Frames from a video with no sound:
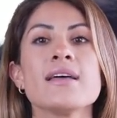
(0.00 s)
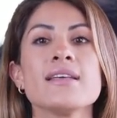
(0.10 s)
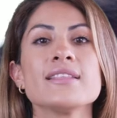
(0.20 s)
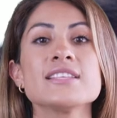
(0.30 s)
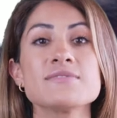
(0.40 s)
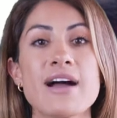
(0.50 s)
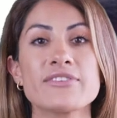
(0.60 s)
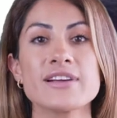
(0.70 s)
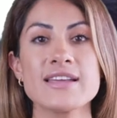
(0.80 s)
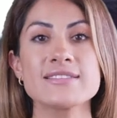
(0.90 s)
This
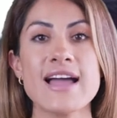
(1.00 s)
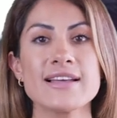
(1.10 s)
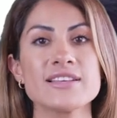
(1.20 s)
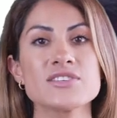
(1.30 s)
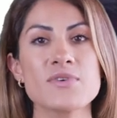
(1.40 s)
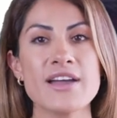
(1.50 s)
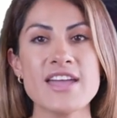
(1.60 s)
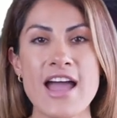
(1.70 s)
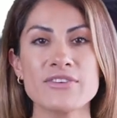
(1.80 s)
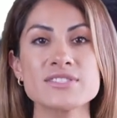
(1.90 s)
buffering effect is why
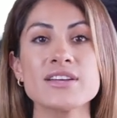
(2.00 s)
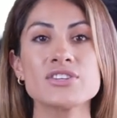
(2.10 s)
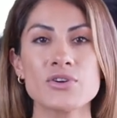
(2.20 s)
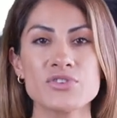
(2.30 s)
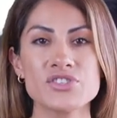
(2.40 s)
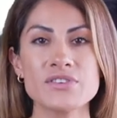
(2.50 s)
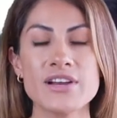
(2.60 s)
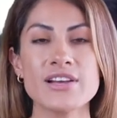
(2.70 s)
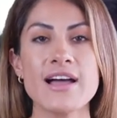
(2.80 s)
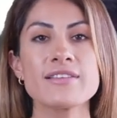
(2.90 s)
cows that don't chew
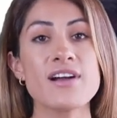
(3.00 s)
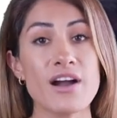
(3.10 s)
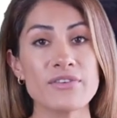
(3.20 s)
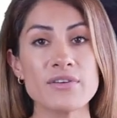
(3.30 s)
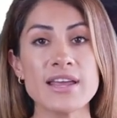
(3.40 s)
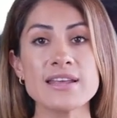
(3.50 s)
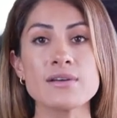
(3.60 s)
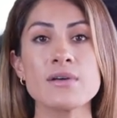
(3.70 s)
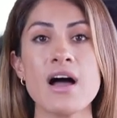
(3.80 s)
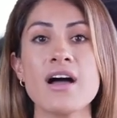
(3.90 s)
their cud properly
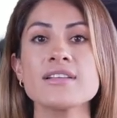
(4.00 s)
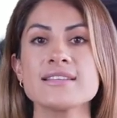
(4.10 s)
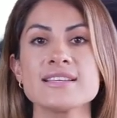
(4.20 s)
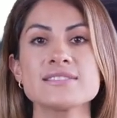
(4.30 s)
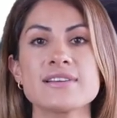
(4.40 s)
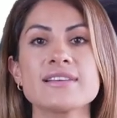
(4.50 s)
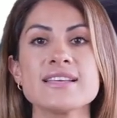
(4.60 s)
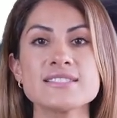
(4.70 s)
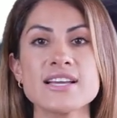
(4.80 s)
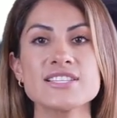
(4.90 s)
often
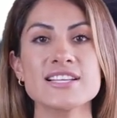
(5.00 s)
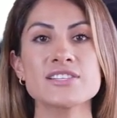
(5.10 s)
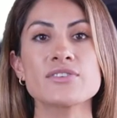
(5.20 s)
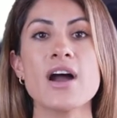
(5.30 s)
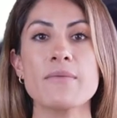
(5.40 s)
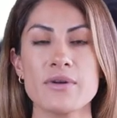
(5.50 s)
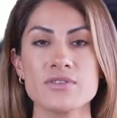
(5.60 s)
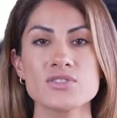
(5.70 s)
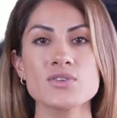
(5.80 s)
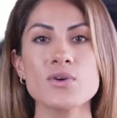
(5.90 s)
experience digestive
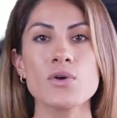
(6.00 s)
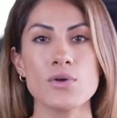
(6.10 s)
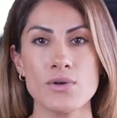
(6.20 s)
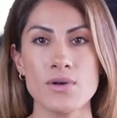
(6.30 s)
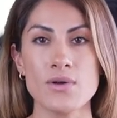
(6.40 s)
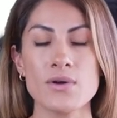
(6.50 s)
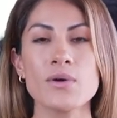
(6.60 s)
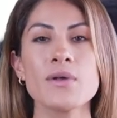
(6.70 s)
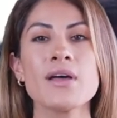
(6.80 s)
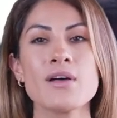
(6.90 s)
problems.
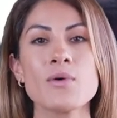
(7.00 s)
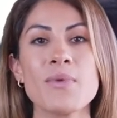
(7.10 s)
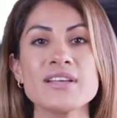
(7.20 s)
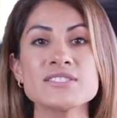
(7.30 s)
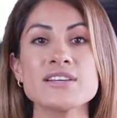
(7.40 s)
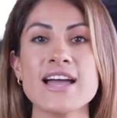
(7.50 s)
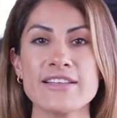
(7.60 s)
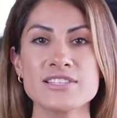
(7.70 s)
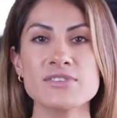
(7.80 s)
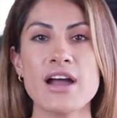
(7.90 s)
Once the cud
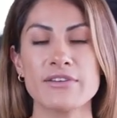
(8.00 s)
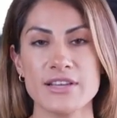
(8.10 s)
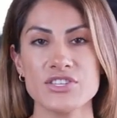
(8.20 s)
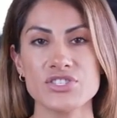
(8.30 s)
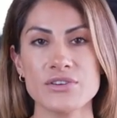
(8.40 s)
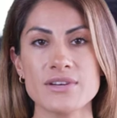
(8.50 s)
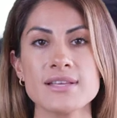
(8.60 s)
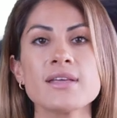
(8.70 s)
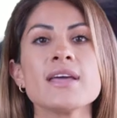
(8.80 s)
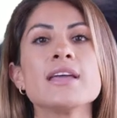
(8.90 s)
is properly chewed,
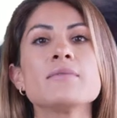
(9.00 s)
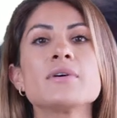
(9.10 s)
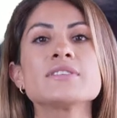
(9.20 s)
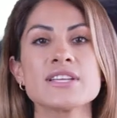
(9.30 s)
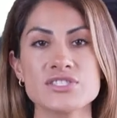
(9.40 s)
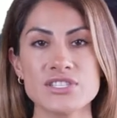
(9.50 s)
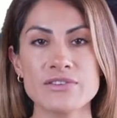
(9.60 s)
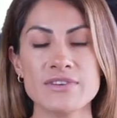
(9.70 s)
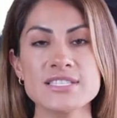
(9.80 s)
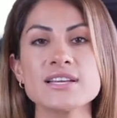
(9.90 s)
it moves into the
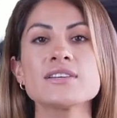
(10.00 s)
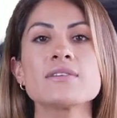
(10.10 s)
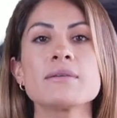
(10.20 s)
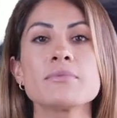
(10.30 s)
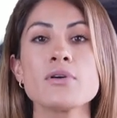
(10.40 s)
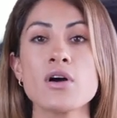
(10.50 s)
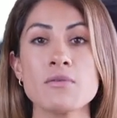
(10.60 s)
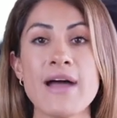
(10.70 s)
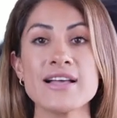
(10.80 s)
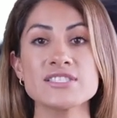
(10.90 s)
reticulum,
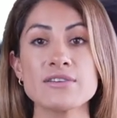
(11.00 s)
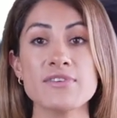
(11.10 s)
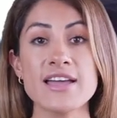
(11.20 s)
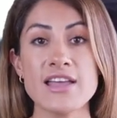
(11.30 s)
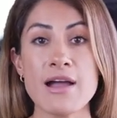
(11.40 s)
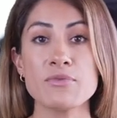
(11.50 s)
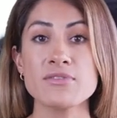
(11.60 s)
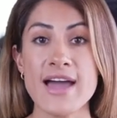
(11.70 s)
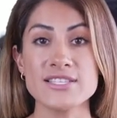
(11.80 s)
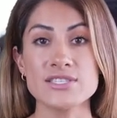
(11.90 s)
omasum, and
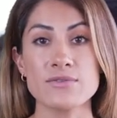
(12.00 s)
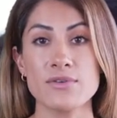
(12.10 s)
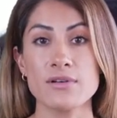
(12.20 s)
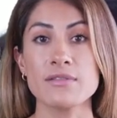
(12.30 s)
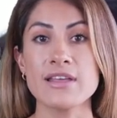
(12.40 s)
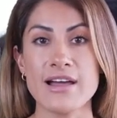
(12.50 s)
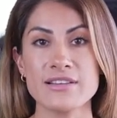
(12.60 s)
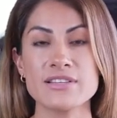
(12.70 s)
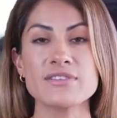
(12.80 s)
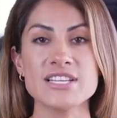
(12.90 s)
abomasum, the other
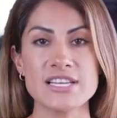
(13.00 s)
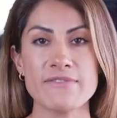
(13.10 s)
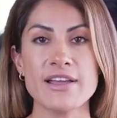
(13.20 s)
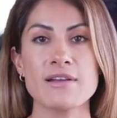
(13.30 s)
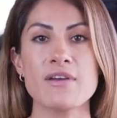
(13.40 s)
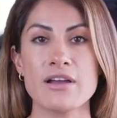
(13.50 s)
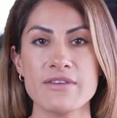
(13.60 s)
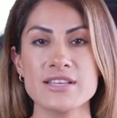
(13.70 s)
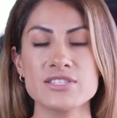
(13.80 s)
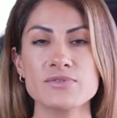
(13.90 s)
three stomach
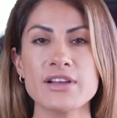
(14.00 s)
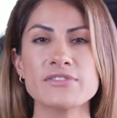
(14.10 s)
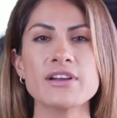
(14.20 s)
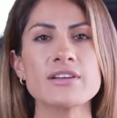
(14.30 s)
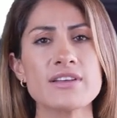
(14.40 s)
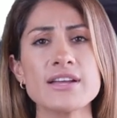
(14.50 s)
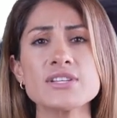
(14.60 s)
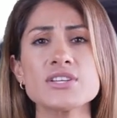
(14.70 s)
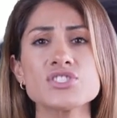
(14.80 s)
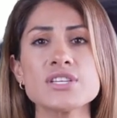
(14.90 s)
compartments where further
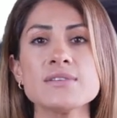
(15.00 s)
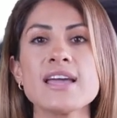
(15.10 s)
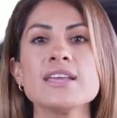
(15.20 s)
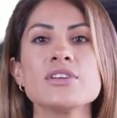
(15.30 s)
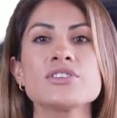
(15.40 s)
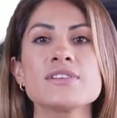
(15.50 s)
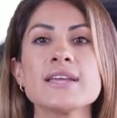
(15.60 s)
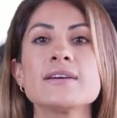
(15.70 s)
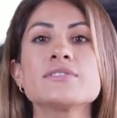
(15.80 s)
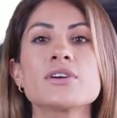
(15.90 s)
digestion and
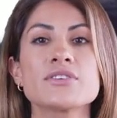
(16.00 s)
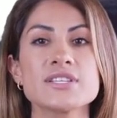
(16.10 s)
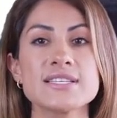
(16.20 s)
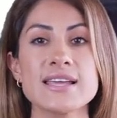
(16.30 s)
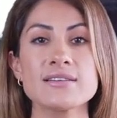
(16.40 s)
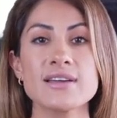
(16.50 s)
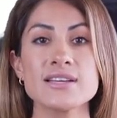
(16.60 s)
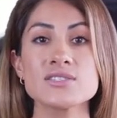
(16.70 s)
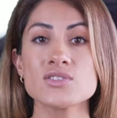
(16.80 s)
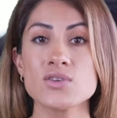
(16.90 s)
nutrient absorption take
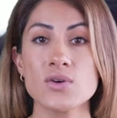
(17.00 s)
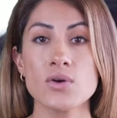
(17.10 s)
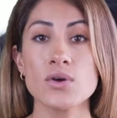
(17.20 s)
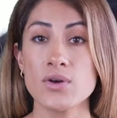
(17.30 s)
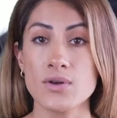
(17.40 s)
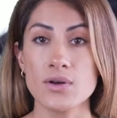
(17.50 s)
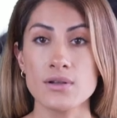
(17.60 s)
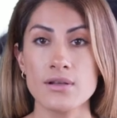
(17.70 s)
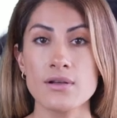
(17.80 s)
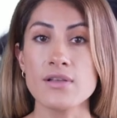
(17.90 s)
place.
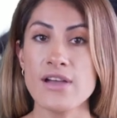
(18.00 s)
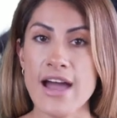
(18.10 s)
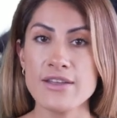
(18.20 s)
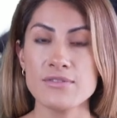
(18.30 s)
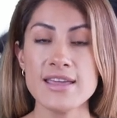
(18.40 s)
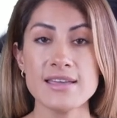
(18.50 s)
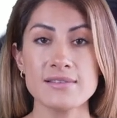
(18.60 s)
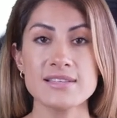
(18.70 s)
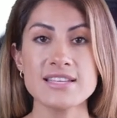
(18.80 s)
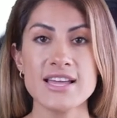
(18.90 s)
Finally,
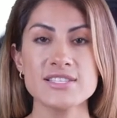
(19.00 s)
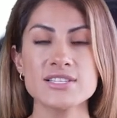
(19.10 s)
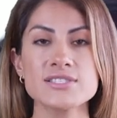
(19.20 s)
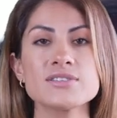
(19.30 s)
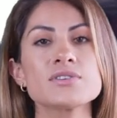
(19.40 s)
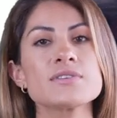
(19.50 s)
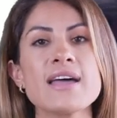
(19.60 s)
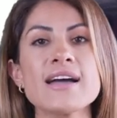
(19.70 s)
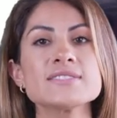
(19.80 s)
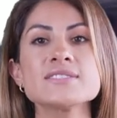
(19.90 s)
the digested food
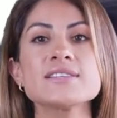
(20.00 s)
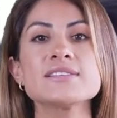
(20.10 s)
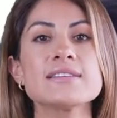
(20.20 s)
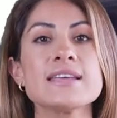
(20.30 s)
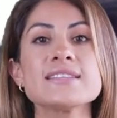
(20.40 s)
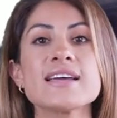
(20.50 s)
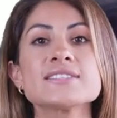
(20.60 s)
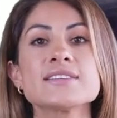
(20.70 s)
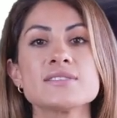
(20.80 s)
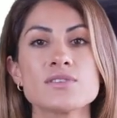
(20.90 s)
passes into the
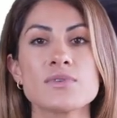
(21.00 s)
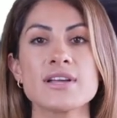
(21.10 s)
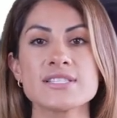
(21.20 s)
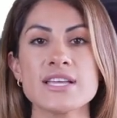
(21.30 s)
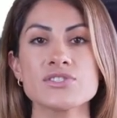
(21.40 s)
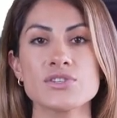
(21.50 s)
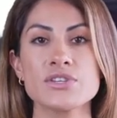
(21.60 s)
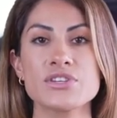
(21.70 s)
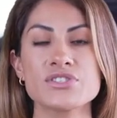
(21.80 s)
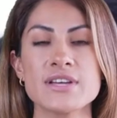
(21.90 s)
intestines, where essential
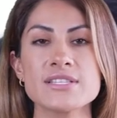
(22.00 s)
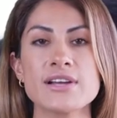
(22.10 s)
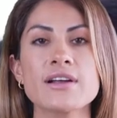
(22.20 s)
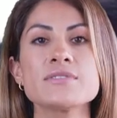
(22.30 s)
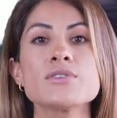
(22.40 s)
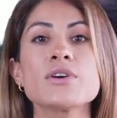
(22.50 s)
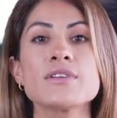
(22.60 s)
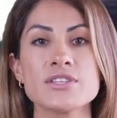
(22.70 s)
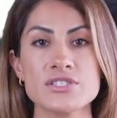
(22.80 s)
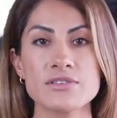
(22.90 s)
nutrients are absorbed
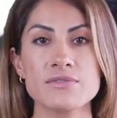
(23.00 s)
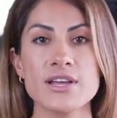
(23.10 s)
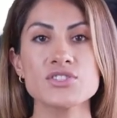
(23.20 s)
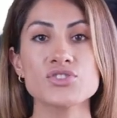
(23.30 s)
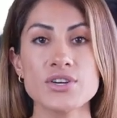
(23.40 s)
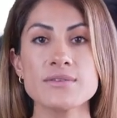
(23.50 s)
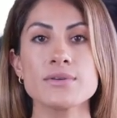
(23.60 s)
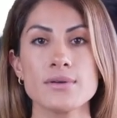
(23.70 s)
into the bloodstream.